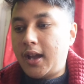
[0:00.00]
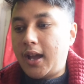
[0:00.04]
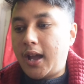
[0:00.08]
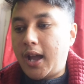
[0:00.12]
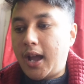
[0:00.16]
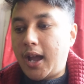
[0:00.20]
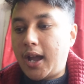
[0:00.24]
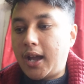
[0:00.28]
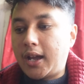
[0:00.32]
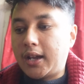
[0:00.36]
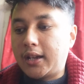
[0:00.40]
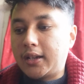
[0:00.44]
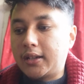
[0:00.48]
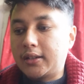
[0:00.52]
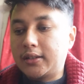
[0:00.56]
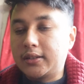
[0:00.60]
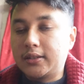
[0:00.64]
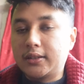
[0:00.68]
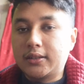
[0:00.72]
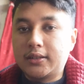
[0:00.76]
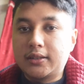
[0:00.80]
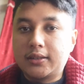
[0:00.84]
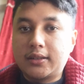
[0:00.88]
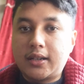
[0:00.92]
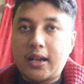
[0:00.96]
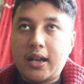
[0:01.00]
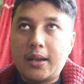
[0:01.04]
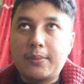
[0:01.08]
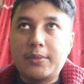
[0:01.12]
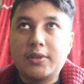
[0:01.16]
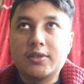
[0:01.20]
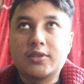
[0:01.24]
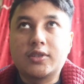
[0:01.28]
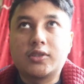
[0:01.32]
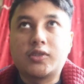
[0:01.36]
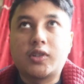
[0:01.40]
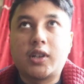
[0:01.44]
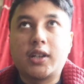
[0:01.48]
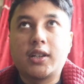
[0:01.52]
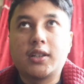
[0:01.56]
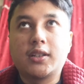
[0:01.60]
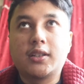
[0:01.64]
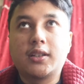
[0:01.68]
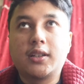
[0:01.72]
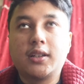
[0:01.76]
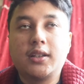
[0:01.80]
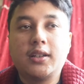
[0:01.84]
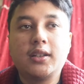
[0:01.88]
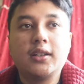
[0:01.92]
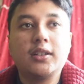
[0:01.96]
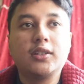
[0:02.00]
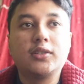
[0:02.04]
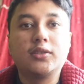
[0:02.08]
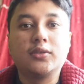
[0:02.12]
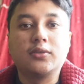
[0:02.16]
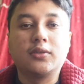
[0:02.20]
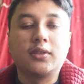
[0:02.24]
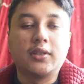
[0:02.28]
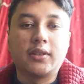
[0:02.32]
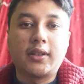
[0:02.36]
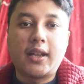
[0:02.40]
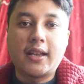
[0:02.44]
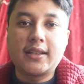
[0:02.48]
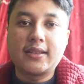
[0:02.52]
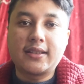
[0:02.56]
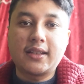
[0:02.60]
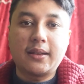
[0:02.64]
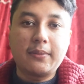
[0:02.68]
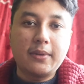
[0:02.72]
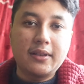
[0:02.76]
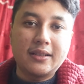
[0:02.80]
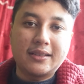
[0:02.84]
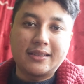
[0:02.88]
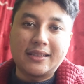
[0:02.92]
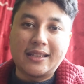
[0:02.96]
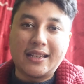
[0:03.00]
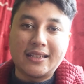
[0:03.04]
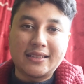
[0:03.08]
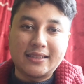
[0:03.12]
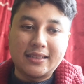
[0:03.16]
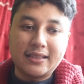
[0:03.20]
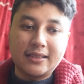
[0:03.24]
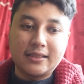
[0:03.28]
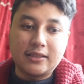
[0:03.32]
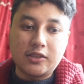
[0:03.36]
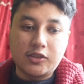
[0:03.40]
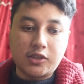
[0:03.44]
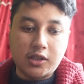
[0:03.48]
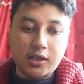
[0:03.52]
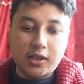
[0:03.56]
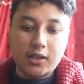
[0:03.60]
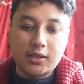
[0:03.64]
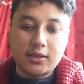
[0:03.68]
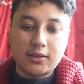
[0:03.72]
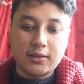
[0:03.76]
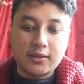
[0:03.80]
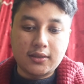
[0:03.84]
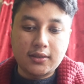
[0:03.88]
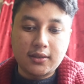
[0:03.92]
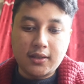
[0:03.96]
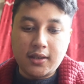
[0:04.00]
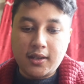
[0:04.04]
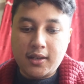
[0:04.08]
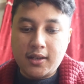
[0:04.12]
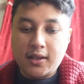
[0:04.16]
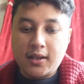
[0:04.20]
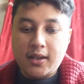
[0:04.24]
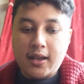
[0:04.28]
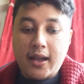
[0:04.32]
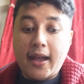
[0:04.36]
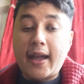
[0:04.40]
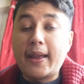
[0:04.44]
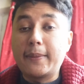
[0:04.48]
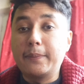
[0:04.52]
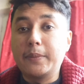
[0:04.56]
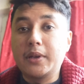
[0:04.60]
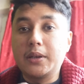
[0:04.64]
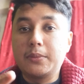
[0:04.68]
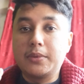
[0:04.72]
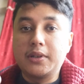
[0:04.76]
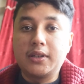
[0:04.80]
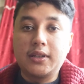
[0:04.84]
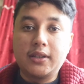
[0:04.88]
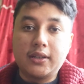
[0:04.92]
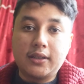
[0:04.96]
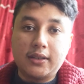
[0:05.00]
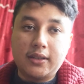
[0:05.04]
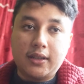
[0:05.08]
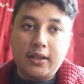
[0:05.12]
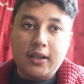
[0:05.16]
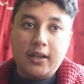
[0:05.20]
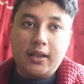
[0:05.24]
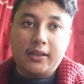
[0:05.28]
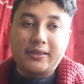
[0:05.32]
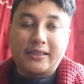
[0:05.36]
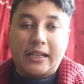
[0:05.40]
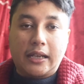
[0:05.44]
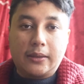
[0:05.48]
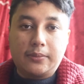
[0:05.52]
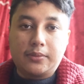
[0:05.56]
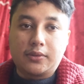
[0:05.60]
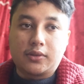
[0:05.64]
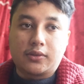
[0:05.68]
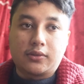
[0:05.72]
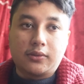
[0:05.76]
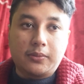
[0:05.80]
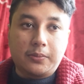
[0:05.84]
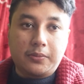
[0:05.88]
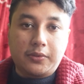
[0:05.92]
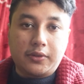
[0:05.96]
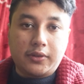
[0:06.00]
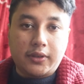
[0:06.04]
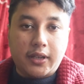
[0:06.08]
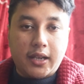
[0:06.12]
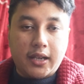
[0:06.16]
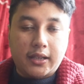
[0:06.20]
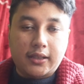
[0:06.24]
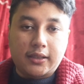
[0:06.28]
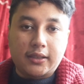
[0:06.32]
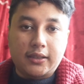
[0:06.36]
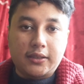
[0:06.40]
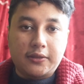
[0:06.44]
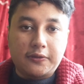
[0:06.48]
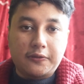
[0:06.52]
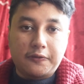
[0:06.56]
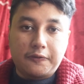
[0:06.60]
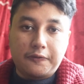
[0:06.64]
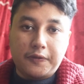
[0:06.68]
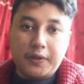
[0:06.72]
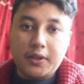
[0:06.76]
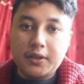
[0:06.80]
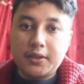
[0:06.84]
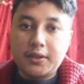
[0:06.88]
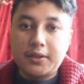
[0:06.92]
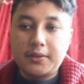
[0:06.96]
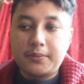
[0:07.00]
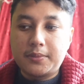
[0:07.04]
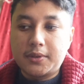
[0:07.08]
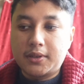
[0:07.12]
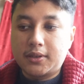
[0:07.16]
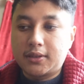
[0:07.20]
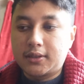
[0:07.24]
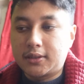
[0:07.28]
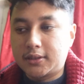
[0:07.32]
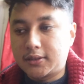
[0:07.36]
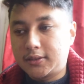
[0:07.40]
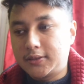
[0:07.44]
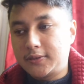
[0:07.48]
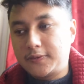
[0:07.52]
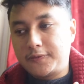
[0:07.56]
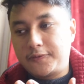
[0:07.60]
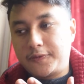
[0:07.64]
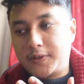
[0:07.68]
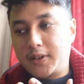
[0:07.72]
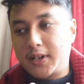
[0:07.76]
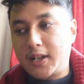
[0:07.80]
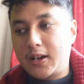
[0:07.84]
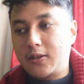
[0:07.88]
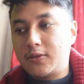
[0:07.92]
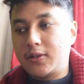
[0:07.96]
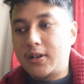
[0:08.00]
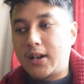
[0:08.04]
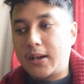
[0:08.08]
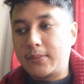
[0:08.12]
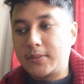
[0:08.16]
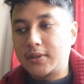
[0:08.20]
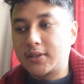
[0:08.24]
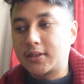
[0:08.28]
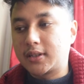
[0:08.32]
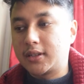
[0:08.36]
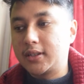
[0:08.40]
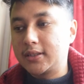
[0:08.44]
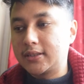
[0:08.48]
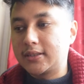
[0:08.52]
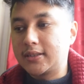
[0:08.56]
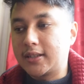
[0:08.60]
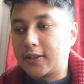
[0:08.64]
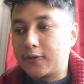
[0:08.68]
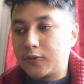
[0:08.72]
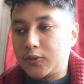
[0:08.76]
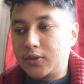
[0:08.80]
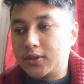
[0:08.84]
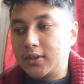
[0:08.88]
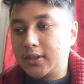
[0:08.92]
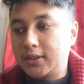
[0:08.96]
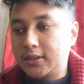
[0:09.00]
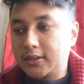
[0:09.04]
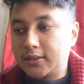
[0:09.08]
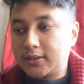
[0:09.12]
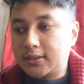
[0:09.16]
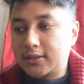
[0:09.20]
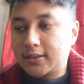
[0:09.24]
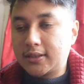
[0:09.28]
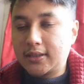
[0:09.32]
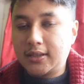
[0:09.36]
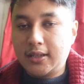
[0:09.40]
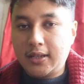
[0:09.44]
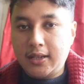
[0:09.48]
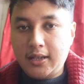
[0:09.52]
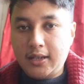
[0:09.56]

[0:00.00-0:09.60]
and I'm also trying to learn HTML, CSS, JS, and maybe TypeScript, React in further. But for now I'm just gonna stick with this